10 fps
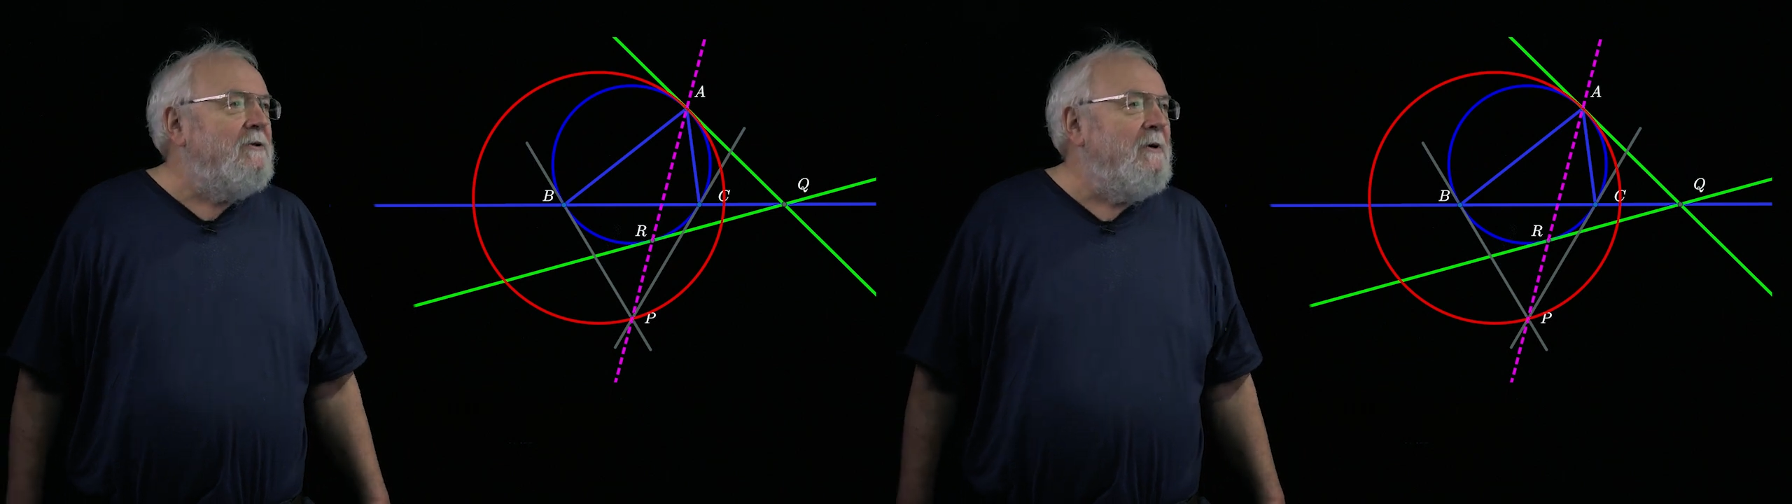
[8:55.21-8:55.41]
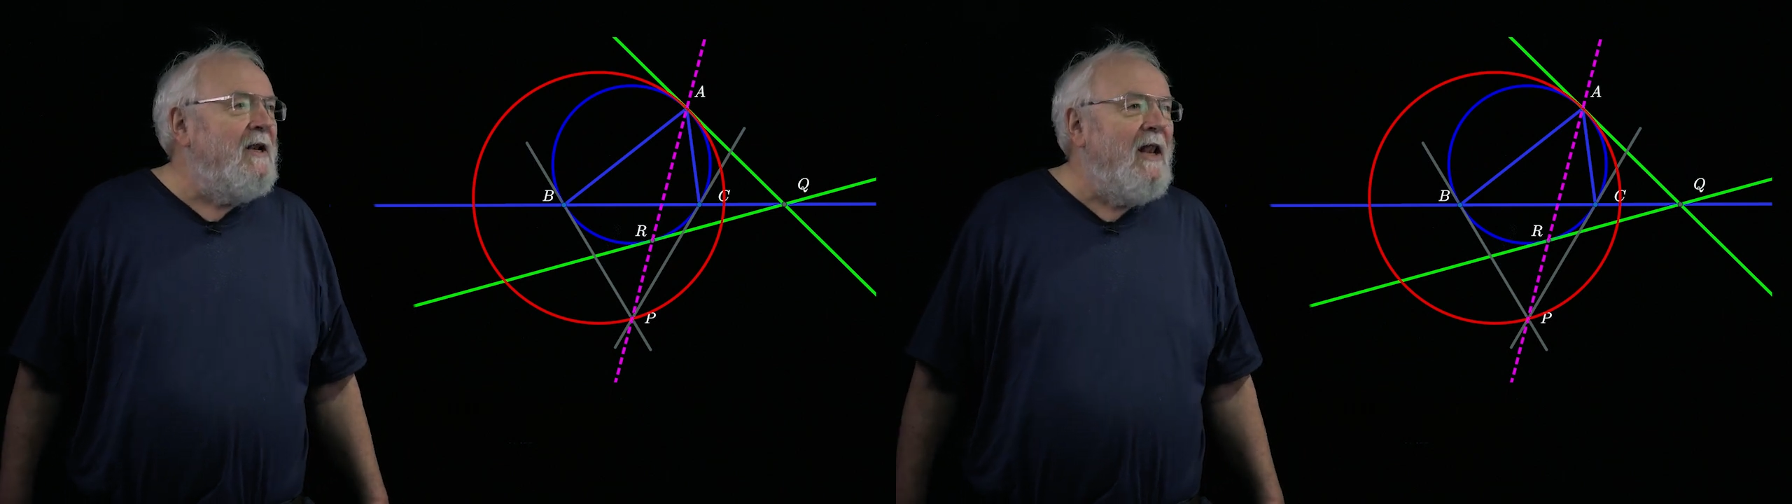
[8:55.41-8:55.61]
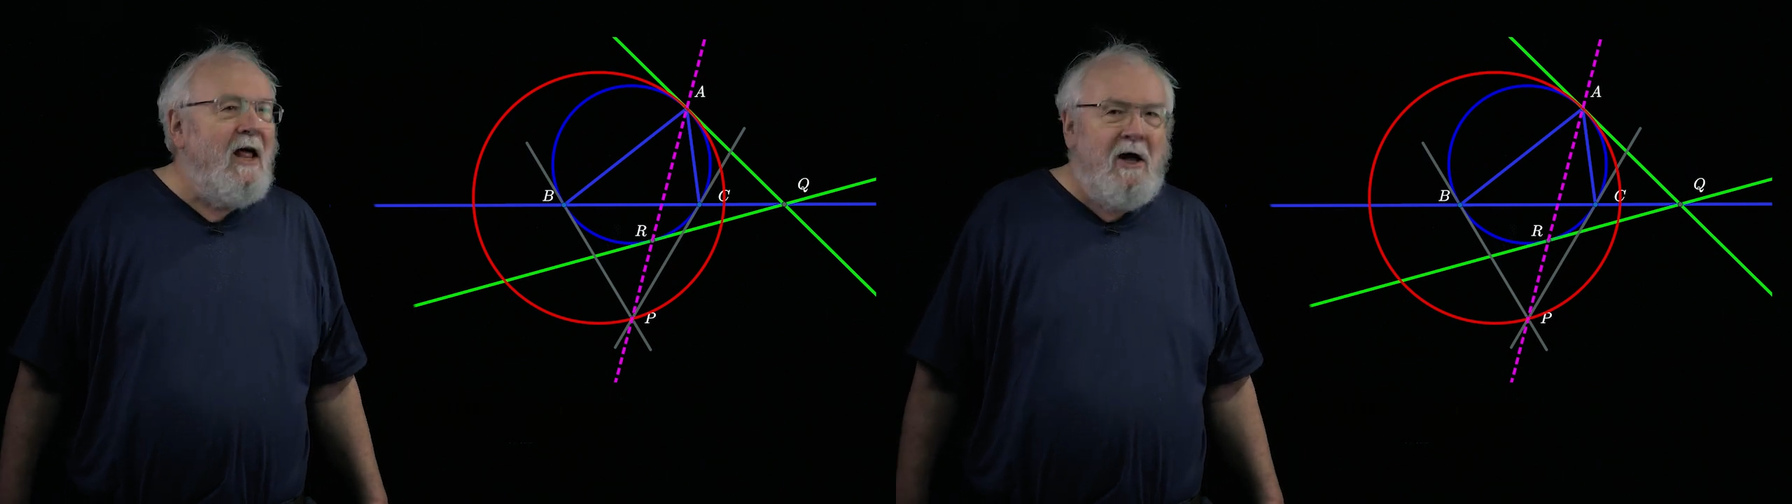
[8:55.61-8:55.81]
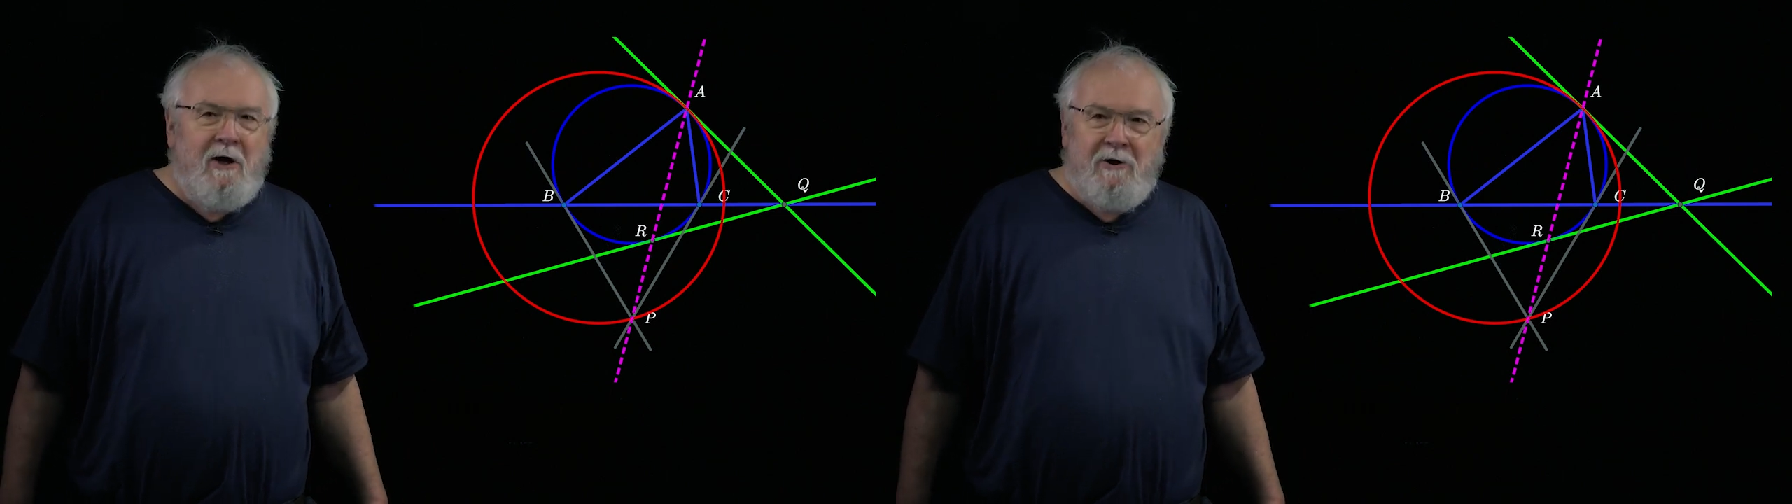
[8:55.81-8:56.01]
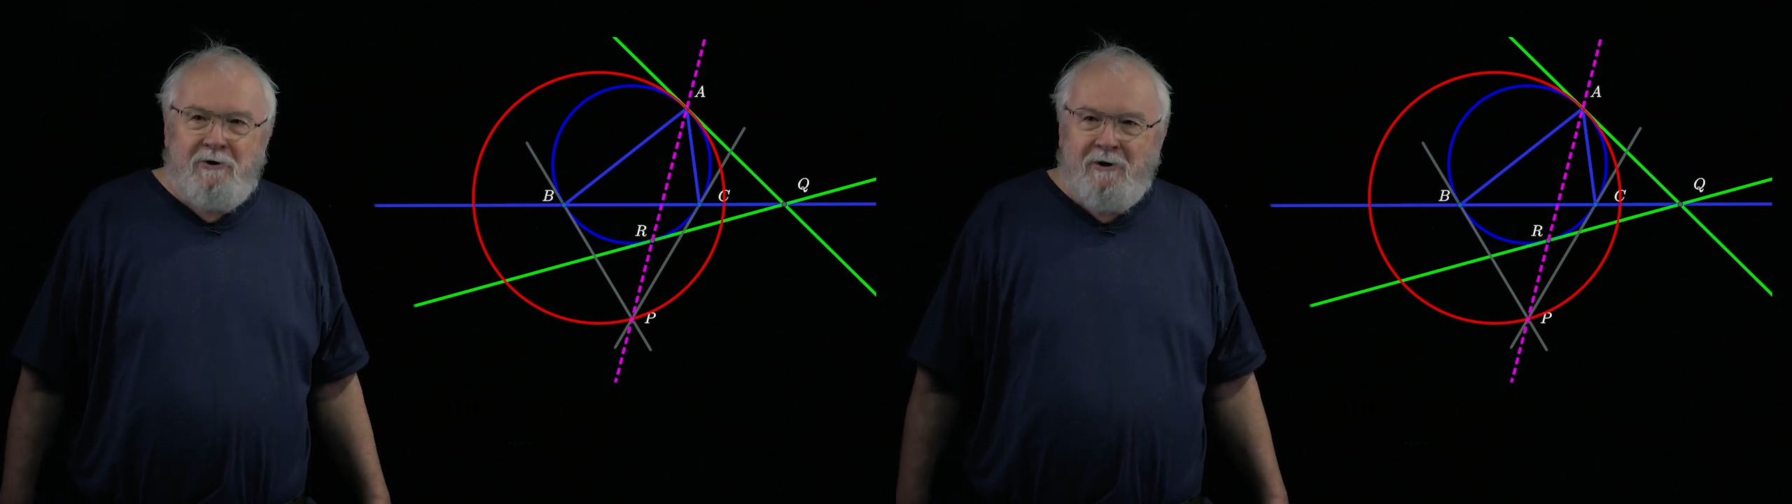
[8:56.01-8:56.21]

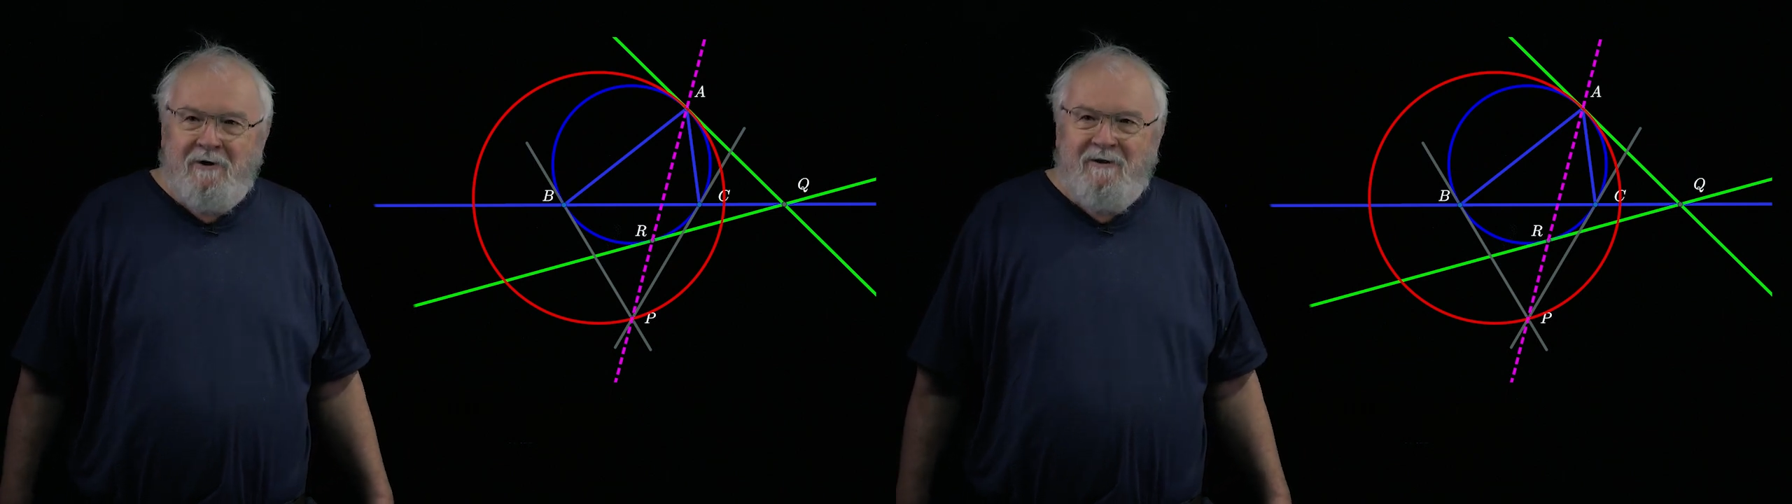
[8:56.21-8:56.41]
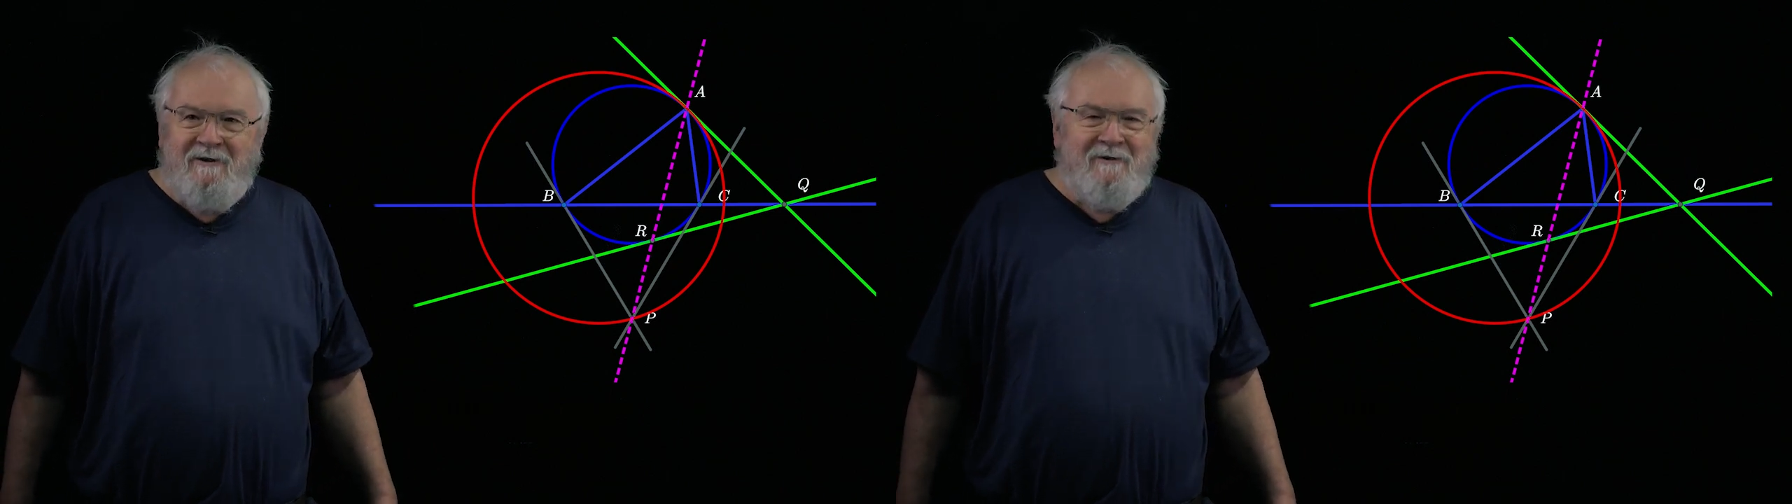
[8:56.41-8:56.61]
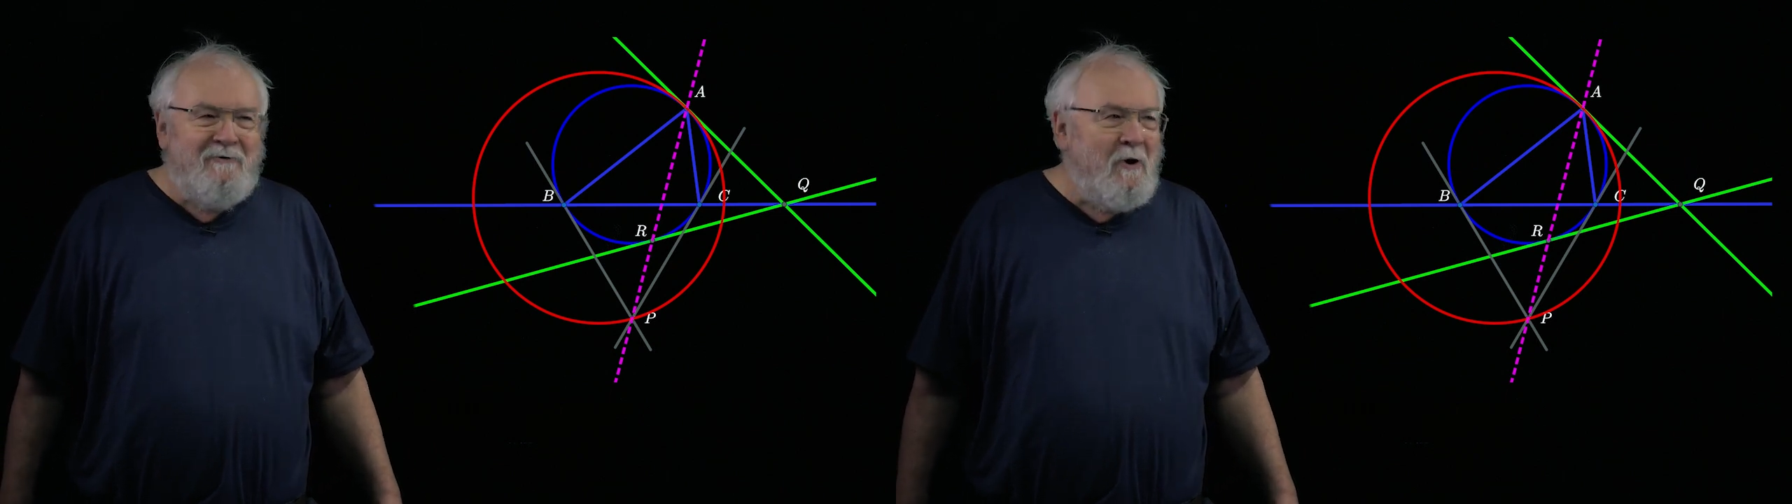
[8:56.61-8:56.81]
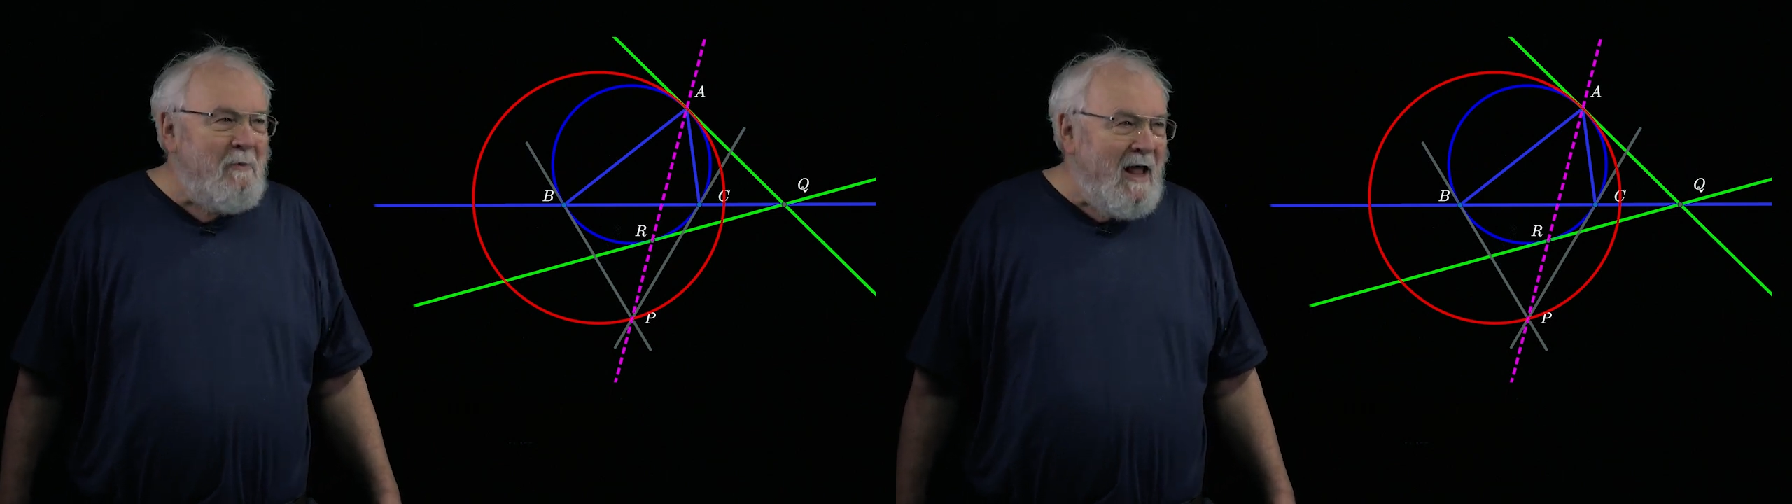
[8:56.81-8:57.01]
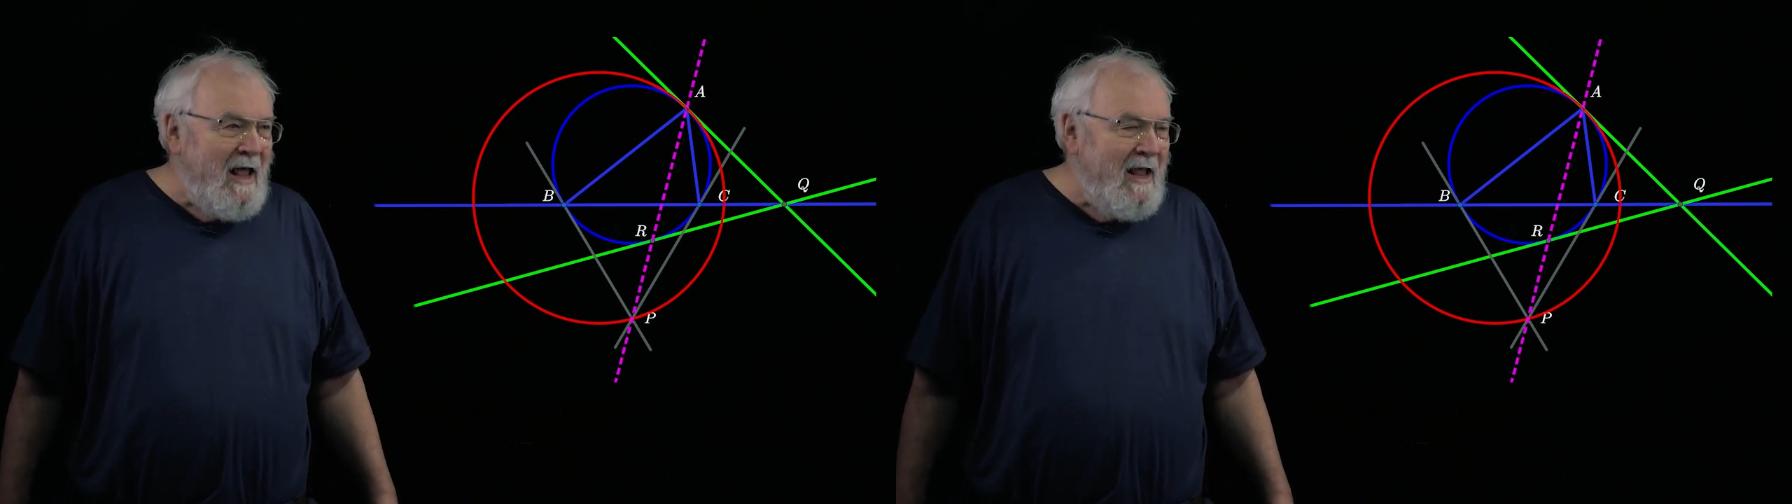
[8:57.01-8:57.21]
enlarge from
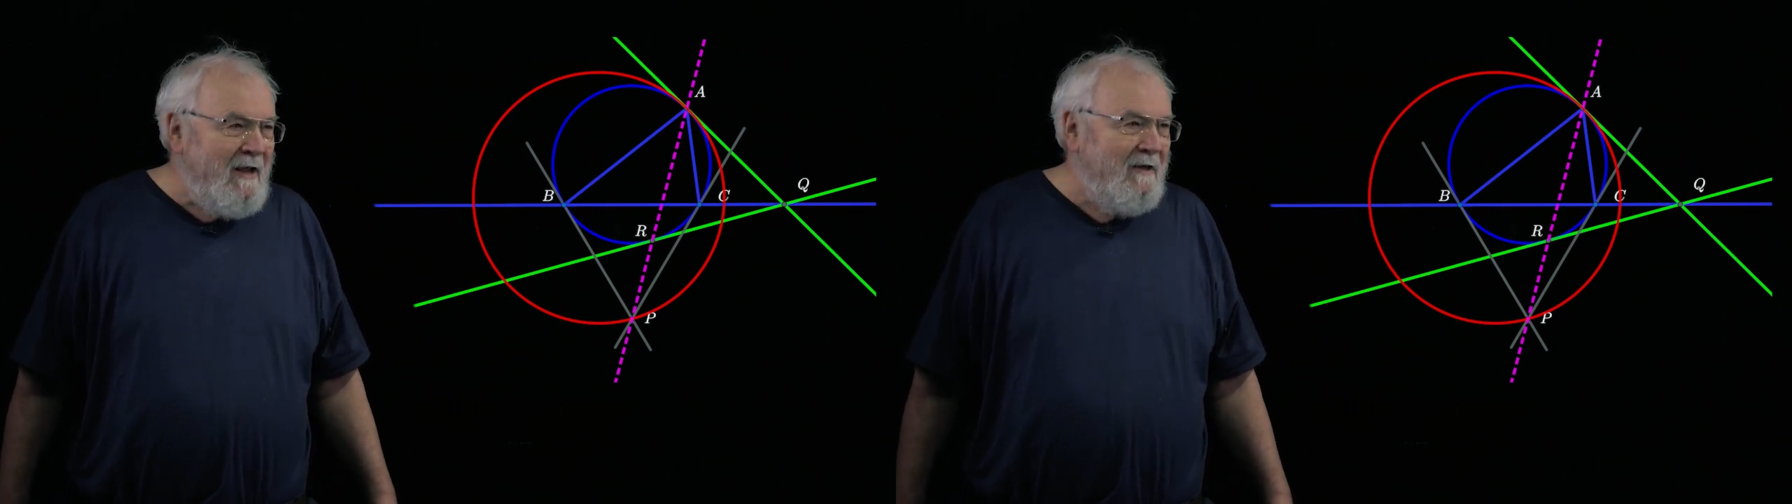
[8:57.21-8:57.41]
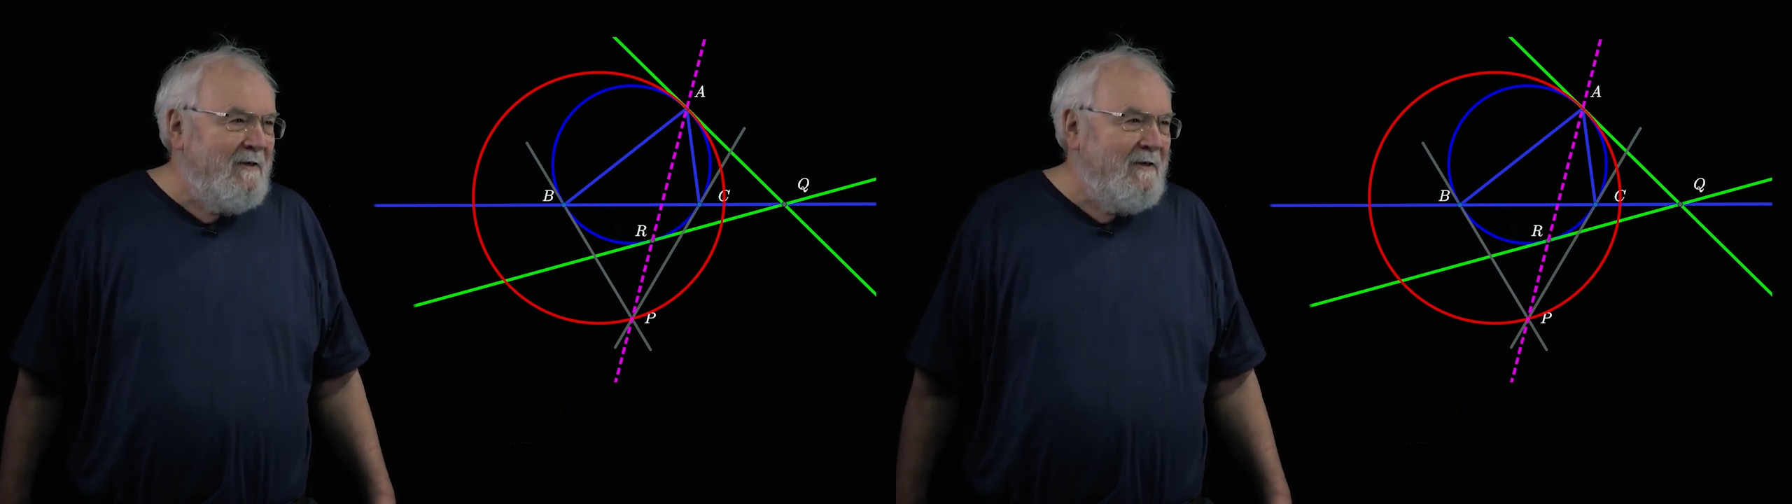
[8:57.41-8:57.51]
A